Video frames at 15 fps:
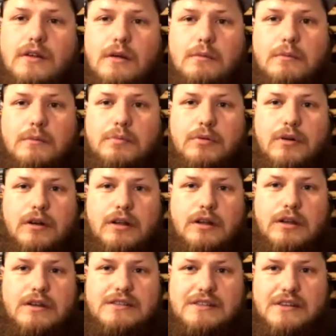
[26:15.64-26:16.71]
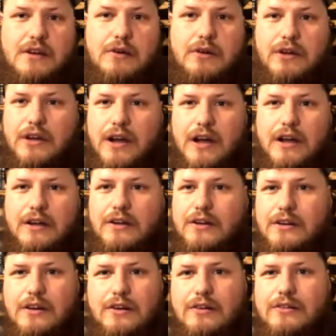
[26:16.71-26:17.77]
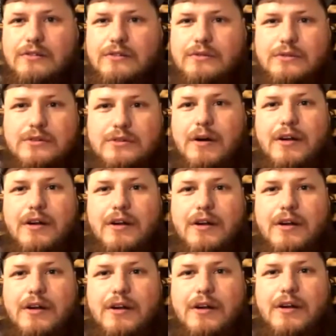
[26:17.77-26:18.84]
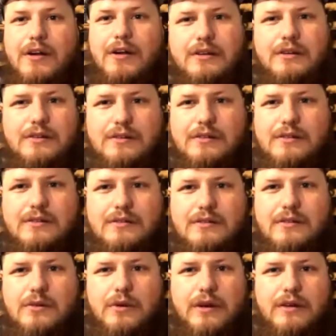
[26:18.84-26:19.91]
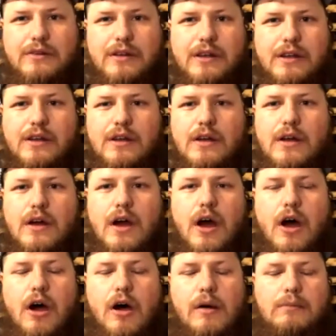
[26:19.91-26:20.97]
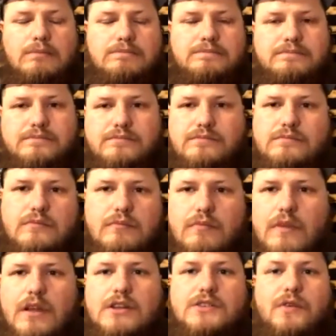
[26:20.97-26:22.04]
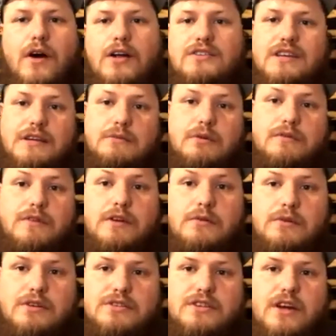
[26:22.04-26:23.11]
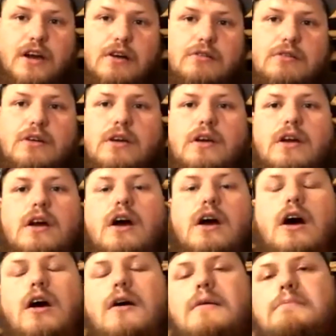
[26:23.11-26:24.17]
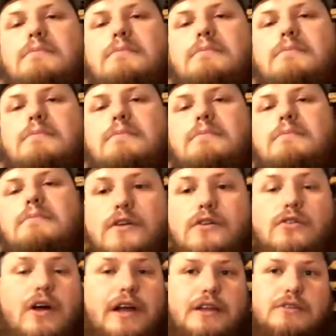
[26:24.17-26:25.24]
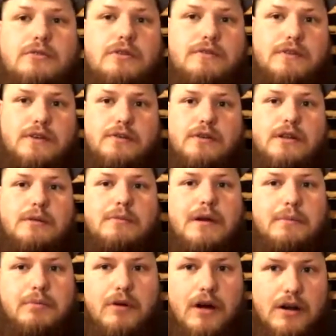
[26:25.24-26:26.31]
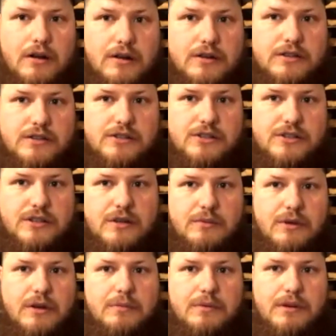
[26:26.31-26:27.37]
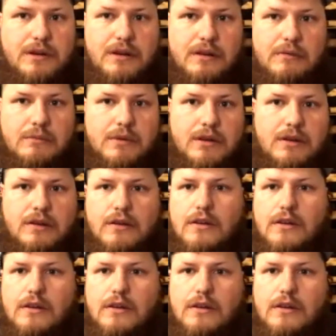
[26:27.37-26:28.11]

I'm a pretty easygoing guy, and I'll respond to you pretty quickly. Um, as far as like reviewers go, um, if you'd like to review any of my products, just hit me up and DM me.